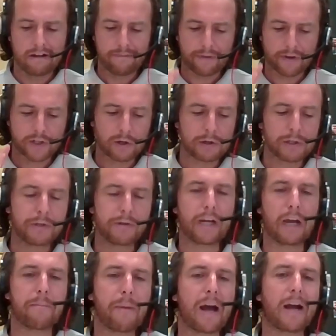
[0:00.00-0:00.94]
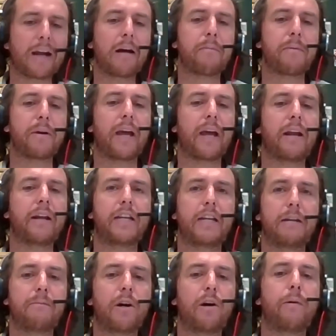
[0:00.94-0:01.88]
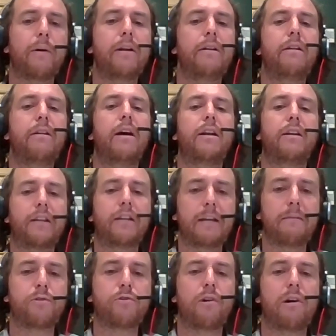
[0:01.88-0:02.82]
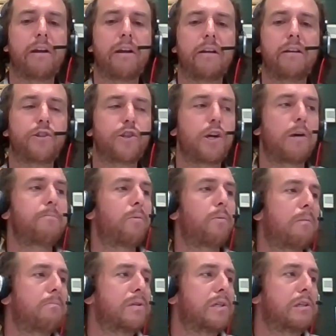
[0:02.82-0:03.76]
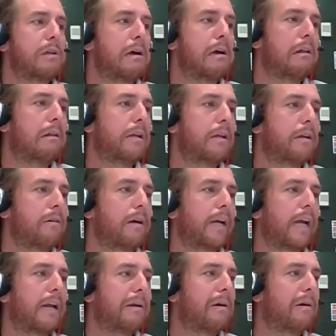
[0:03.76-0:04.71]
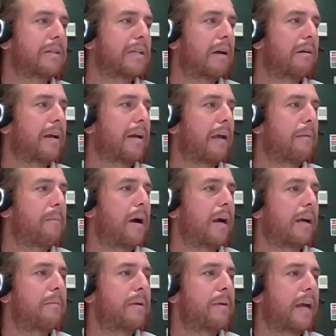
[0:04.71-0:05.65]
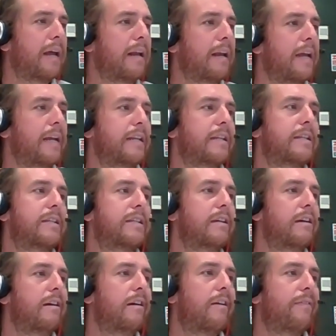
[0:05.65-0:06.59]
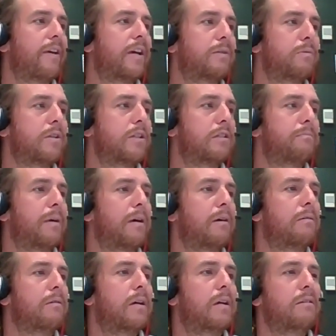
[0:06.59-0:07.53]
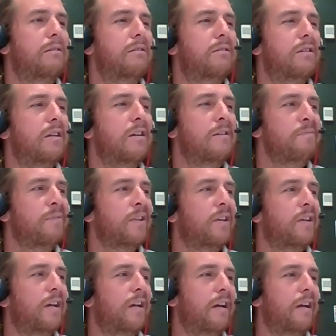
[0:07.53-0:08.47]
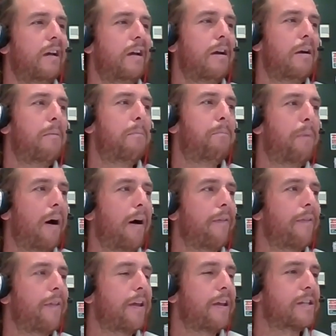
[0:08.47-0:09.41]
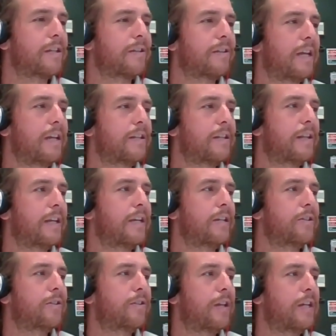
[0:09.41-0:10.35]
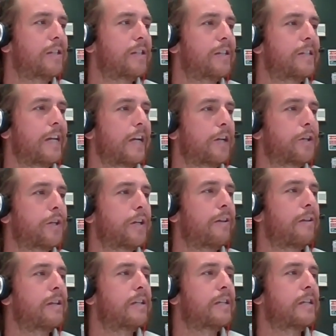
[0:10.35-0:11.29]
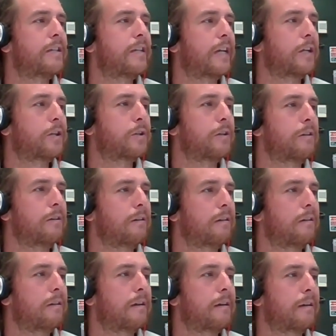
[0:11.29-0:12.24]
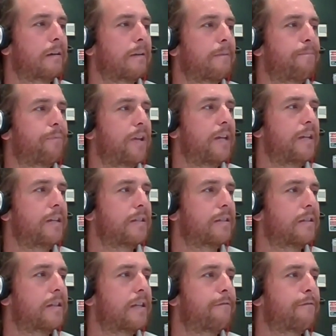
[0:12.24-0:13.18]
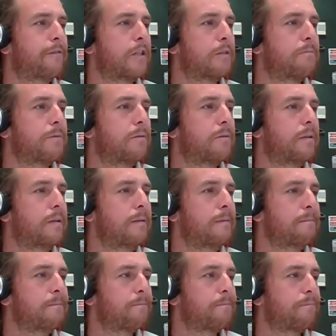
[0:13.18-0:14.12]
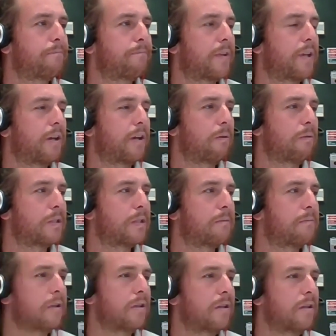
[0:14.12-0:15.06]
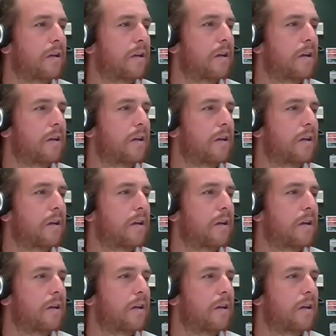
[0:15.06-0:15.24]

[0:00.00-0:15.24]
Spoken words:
as long as you can get back up again and keep going and keep trying, Chumbawamba style, you know, I get knocked down, I get back up again. That's what it's about. And but there's addiction and there's addiction. Like, there's the difference between, you know, someone